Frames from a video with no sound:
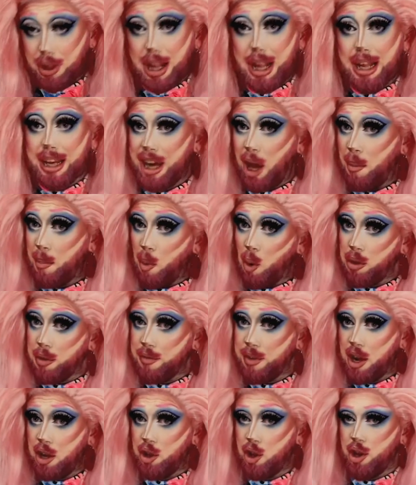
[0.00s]
Now both of
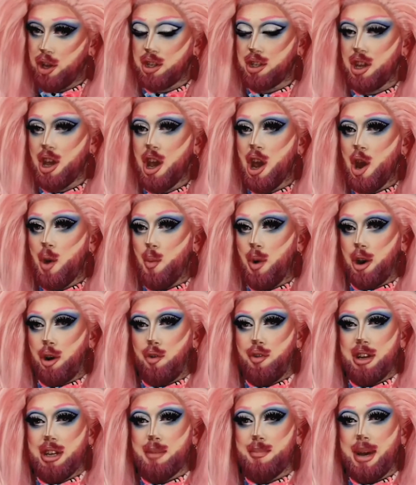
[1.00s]
their looks were
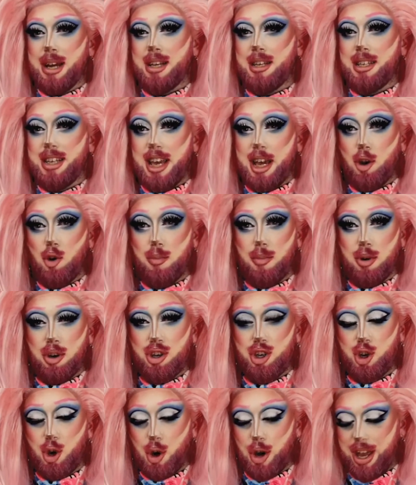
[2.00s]
created by Diego
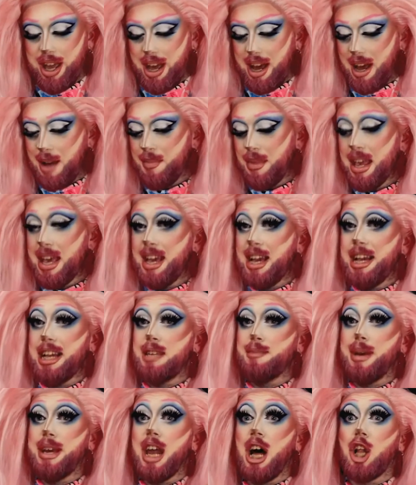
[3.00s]
Montoya. He's
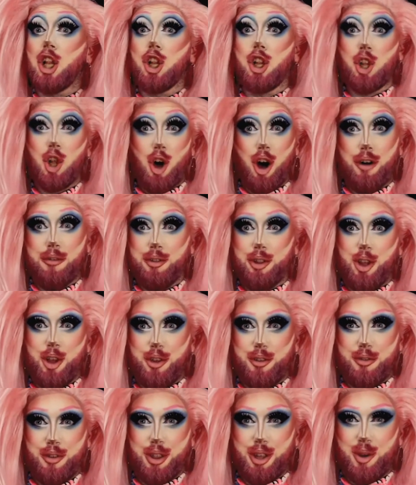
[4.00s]
made a lot of looks
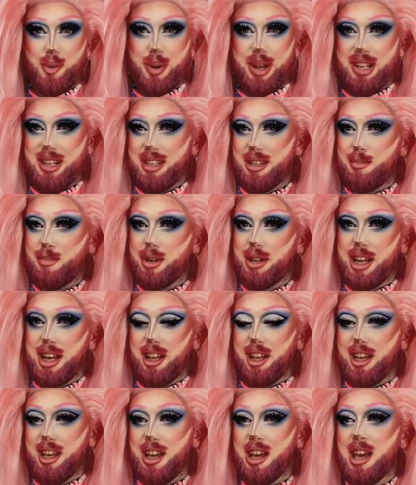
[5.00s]
for the queens,
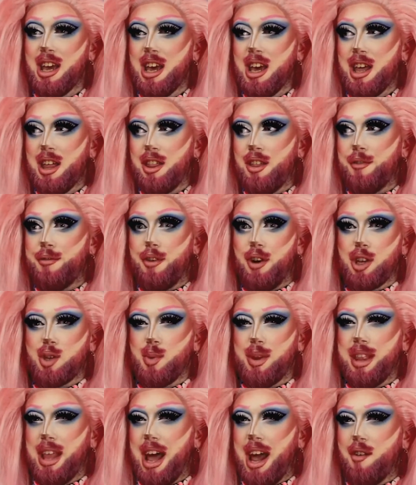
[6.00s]
particularly the first
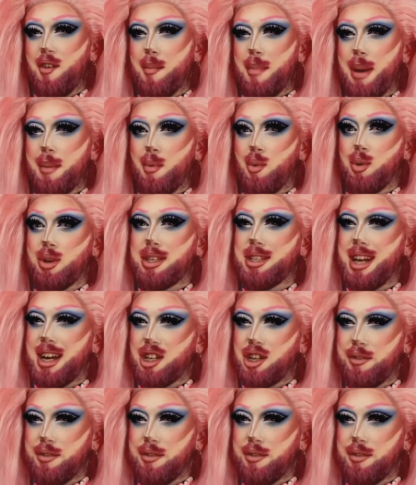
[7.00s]
one that I remember was Sasha